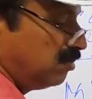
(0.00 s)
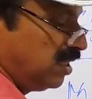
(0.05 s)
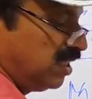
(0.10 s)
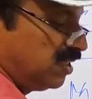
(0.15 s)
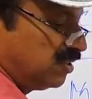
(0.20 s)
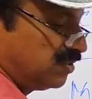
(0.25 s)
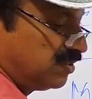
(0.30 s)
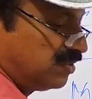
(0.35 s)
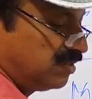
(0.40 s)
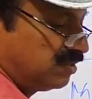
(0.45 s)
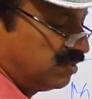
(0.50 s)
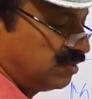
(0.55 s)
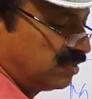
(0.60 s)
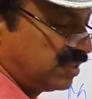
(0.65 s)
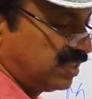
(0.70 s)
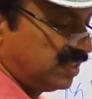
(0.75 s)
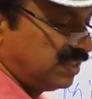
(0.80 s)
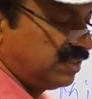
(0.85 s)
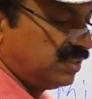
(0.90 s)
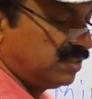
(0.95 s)
mints.
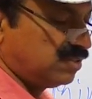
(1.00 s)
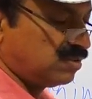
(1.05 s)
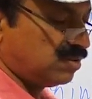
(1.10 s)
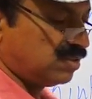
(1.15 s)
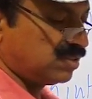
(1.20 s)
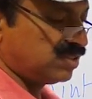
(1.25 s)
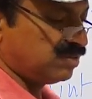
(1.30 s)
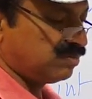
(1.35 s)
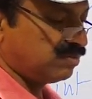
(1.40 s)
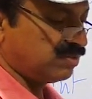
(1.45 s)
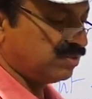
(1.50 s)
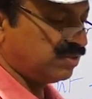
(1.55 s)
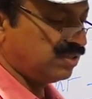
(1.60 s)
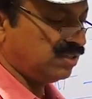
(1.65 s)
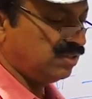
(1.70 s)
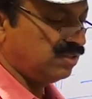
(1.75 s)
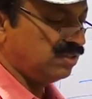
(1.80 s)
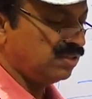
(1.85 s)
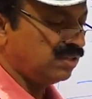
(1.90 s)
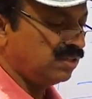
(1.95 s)
Okay, that is also one of
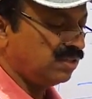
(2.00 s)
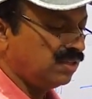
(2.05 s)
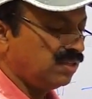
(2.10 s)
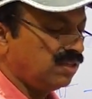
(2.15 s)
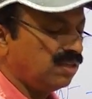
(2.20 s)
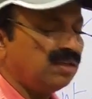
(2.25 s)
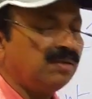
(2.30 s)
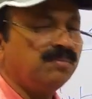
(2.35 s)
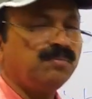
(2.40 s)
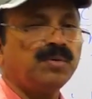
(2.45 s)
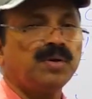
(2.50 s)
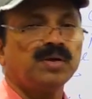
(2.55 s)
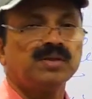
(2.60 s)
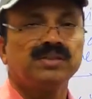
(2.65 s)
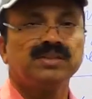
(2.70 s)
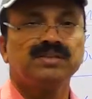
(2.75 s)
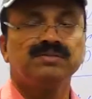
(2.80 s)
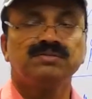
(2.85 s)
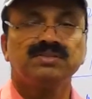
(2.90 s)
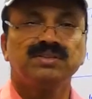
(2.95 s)
the
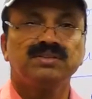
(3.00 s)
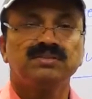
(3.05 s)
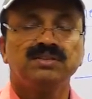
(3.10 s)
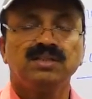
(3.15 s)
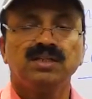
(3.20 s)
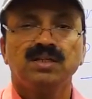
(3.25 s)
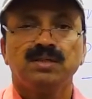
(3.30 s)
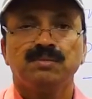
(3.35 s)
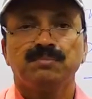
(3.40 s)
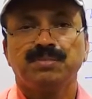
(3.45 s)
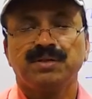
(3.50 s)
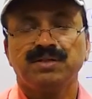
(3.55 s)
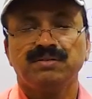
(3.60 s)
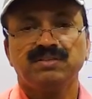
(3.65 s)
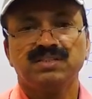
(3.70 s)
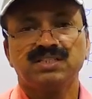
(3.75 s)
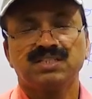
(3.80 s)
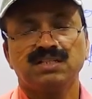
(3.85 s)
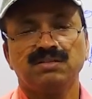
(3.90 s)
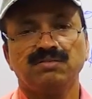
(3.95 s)
important one.
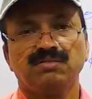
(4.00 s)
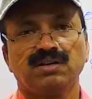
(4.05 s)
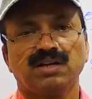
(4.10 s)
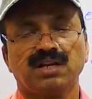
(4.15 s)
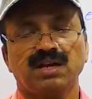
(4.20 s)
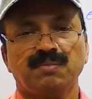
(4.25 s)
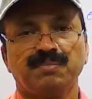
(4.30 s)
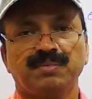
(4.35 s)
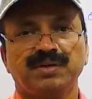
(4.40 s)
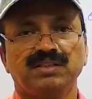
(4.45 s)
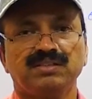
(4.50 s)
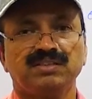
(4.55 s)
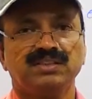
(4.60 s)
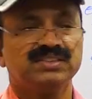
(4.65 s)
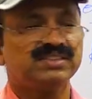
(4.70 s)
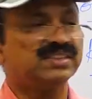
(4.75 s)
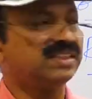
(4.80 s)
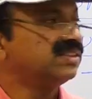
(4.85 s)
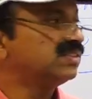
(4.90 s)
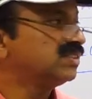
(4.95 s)
Previously, what happened in
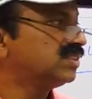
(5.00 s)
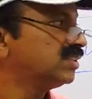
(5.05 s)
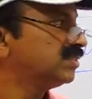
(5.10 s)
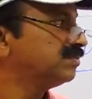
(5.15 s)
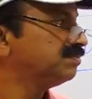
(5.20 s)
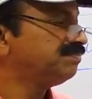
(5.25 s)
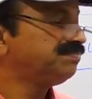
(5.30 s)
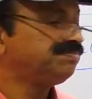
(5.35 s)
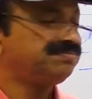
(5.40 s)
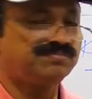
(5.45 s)
the sense,